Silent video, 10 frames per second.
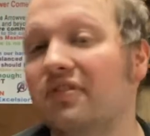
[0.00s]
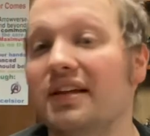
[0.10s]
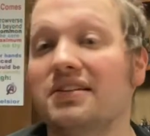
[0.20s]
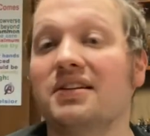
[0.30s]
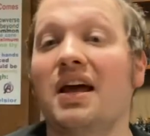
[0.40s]

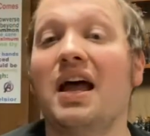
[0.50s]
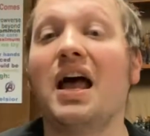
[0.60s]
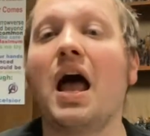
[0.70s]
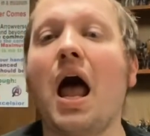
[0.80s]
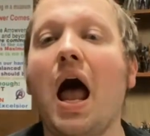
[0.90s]
this,
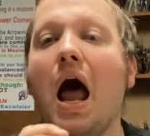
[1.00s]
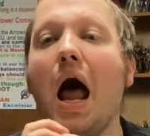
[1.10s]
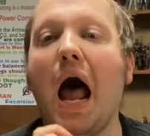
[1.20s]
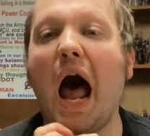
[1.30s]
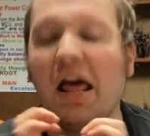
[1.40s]

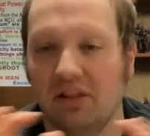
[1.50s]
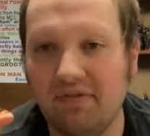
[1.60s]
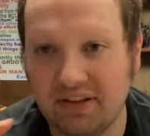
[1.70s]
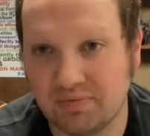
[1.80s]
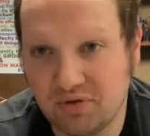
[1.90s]
I love
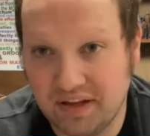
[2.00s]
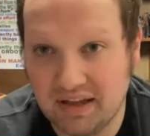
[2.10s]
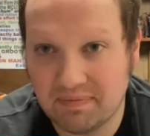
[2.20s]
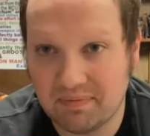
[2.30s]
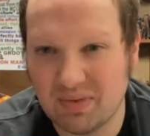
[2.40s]
this movie.
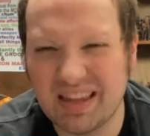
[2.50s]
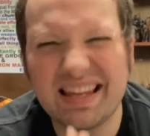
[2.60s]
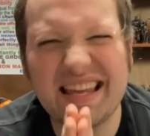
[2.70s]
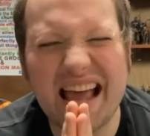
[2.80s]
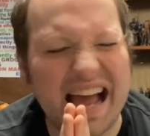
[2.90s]
The
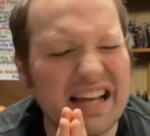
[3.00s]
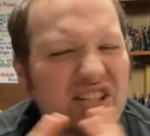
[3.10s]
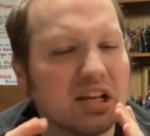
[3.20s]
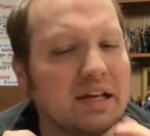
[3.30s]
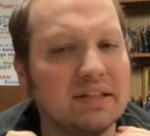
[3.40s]
cast
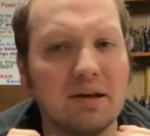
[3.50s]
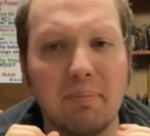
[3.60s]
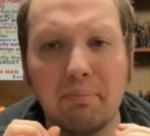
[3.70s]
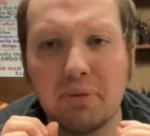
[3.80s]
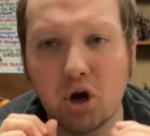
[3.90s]
is
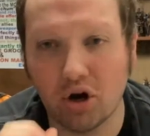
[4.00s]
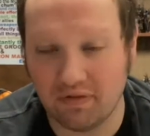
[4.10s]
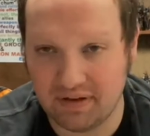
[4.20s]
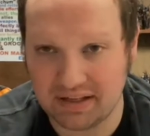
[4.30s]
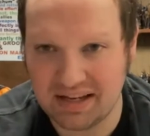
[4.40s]

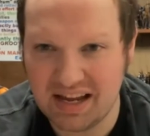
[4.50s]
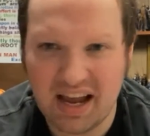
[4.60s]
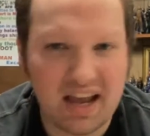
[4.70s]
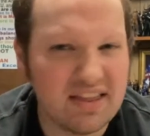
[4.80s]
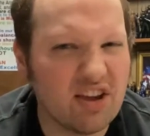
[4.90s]
perfect.
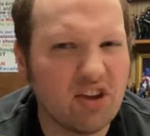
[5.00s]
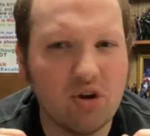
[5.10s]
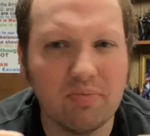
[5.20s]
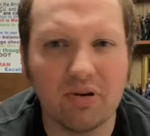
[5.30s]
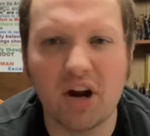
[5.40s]
The
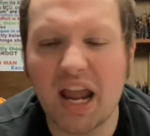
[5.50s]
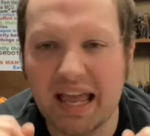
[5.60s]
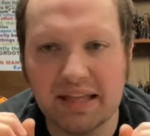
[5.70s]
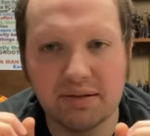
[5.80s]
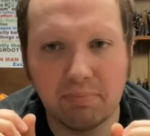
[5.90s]
humor
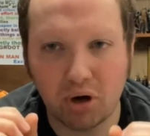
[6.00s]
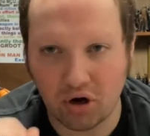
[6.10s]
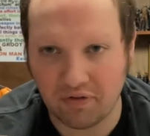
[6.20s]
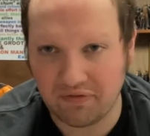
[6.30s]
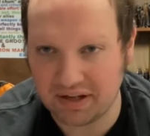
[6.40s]
is
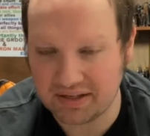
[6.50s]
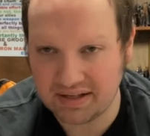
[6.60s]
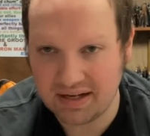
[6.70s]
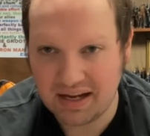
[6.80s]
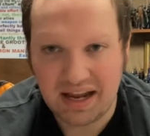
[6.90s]
perfect.
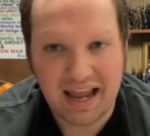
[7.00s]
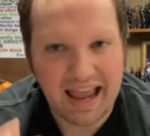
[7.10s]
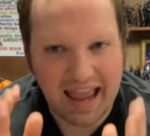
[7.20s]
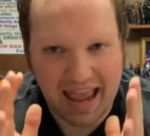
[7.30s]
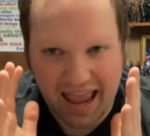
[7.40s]

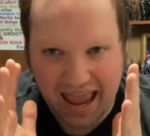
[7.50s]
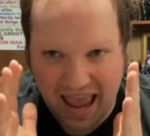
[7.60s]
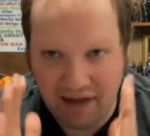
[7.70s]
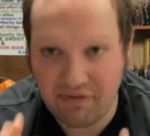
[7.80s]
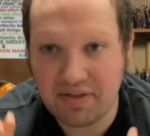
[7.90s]

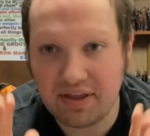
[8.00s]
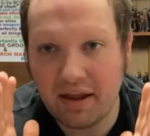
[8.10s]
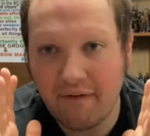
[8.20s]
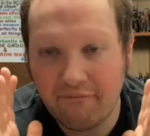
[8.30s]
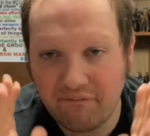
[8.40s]

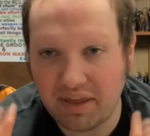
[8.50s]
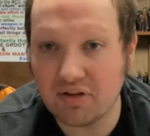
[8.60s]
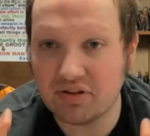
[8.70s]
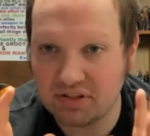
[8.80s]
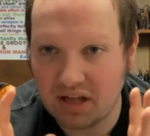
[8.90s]
Everything
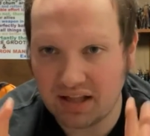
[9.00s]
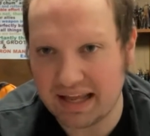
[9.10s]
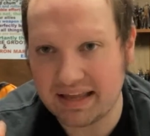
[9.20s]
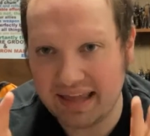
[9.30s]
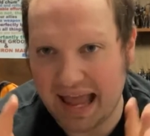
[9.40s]
feels
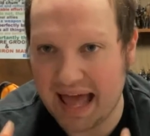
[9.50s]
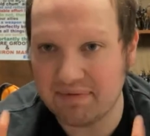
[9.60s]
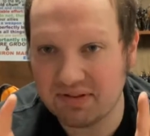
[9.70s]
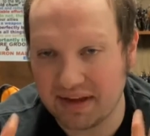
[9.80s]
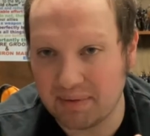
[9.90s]
like The
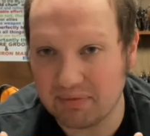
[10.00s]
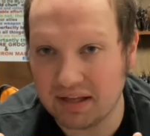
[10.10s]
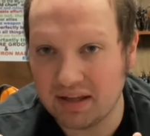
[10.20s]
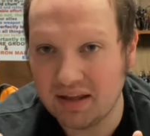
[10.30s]
Addams Family.